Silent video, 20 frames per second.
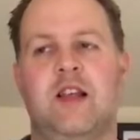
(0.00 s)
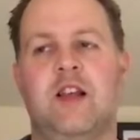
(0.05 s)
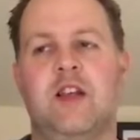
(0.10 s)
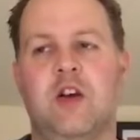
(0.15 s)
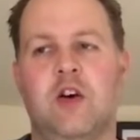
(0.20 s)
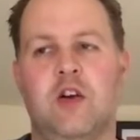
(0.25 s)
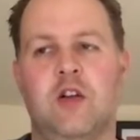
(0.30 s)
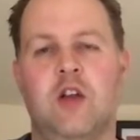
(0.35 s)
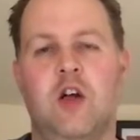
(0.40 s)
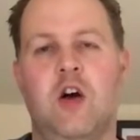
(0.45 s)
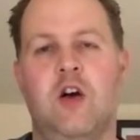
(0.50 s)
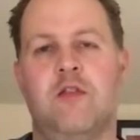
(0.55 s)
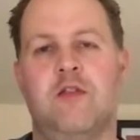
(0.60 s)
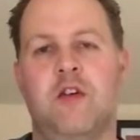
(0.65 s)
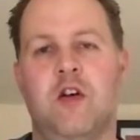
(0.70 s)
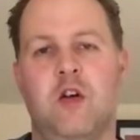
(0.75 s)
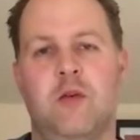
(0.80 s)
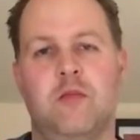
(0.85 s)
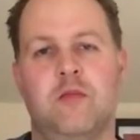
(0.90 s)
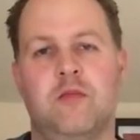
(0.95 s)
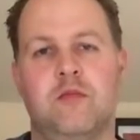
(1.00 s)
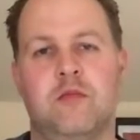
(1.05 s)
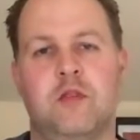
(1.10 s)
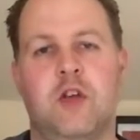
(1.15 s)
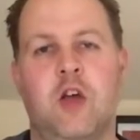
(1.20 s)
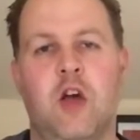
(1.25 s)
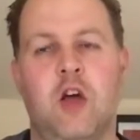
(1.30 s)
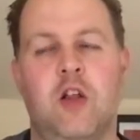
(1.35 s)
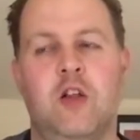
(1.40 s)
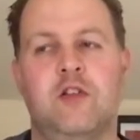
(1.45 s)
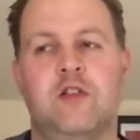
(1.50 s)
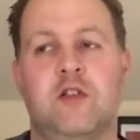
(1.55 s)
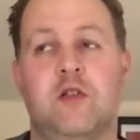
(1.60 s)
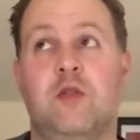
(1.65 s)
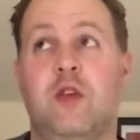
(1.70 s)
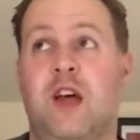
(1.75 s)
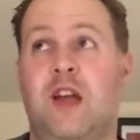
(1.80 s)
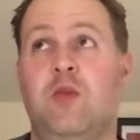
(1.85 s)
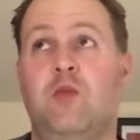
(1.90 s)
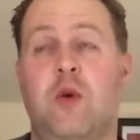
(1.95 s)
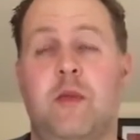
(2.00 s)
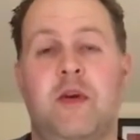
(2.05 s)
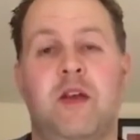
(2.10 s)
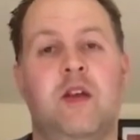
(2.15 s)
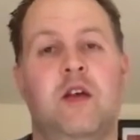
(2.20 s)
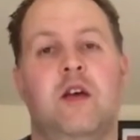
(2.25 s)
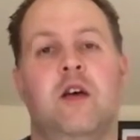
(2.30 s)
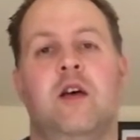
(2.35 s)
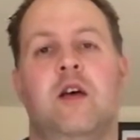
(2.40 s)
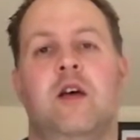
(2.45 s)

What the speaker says: you know, a lot of girls and women